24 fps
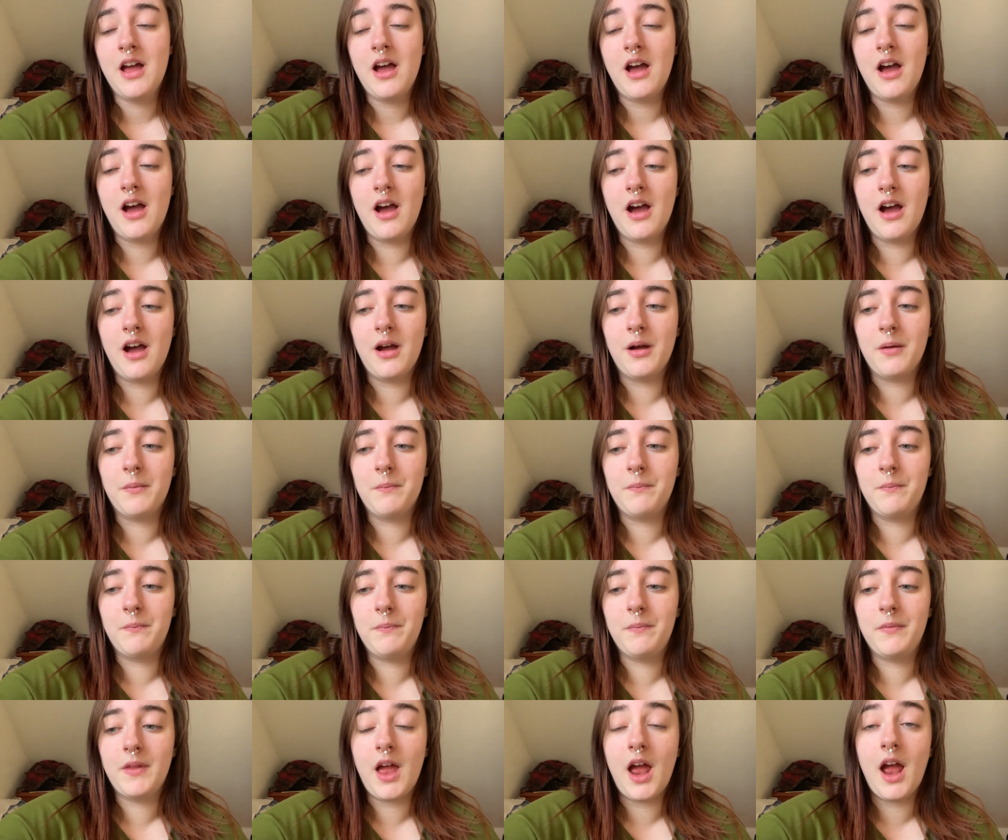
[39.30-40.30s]

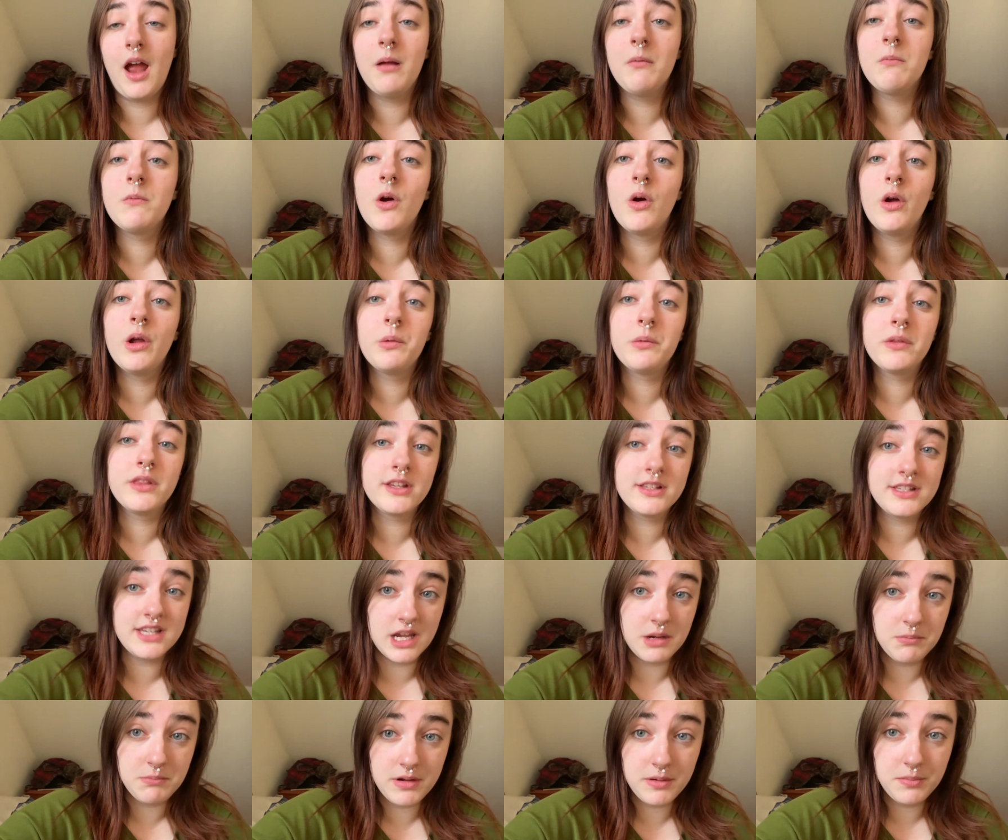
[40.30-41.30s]
Um, I'm going with the
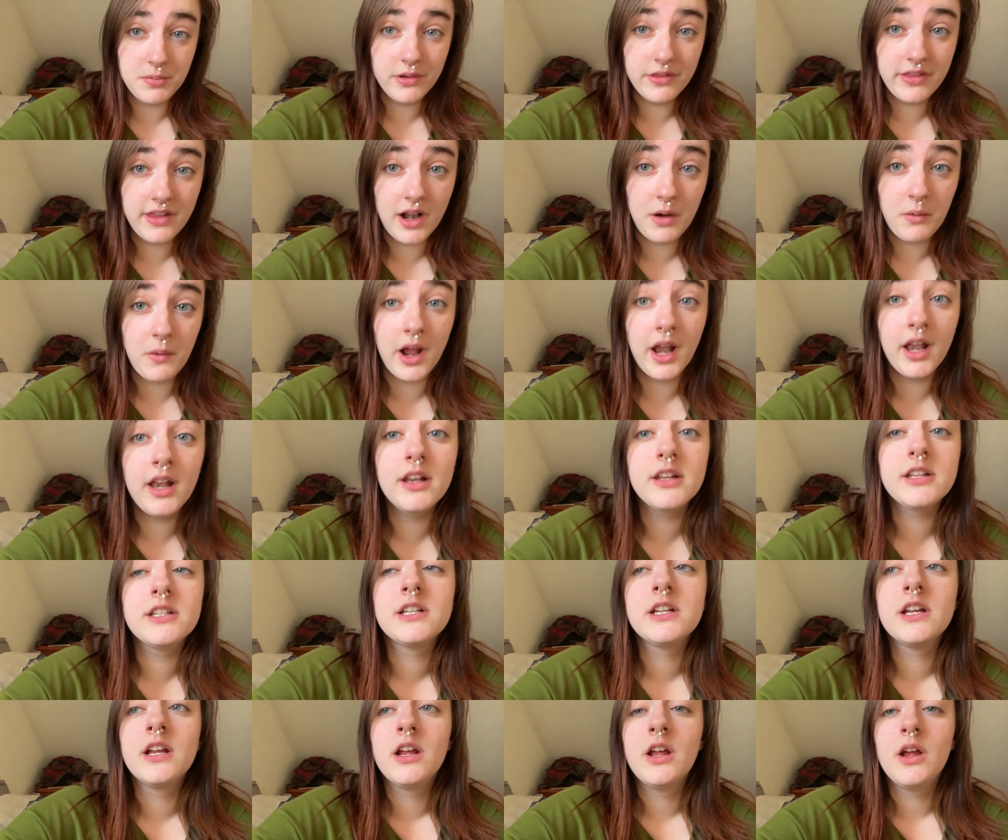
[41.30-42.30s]
same people that I went